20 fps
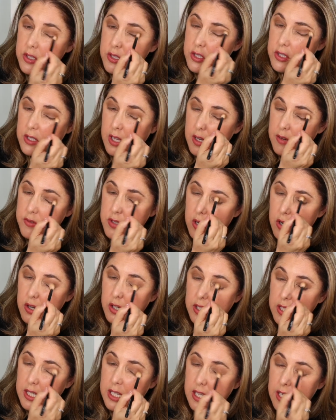and just kind of
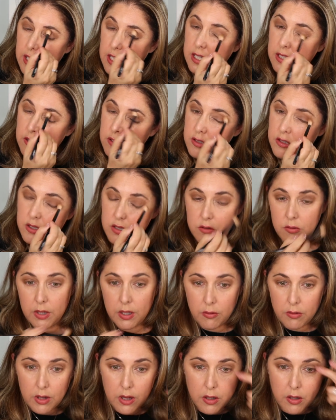darkening and
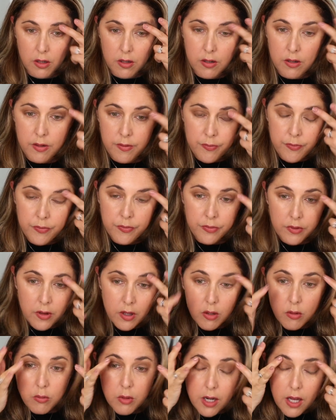doing really
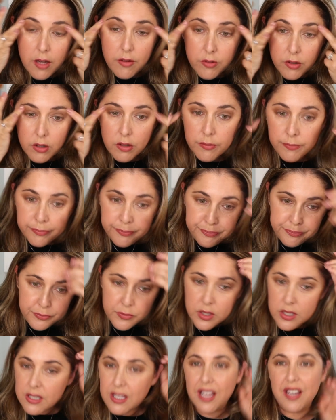whatever.
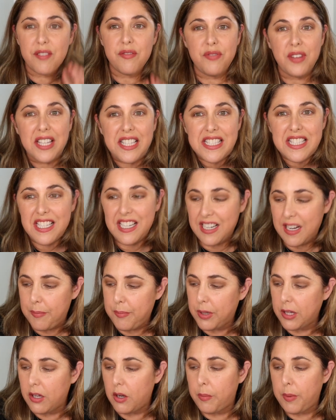Just kind of fixing it up
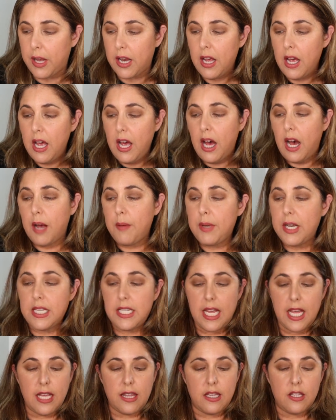a little bit. I'm going to
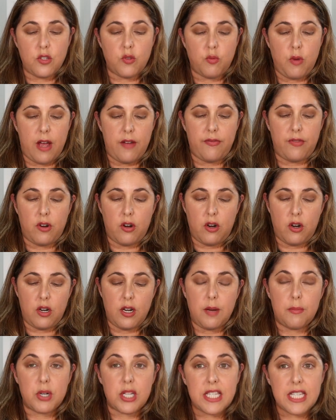take this Rephr
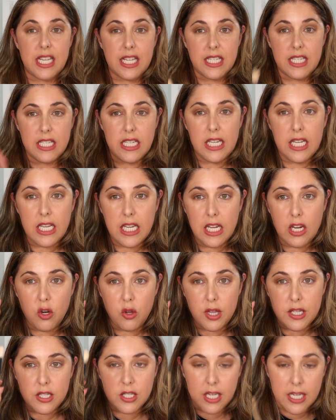number 16 here
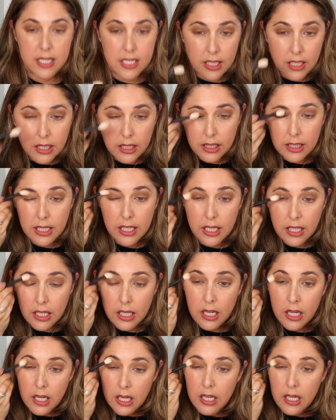that's nice and clean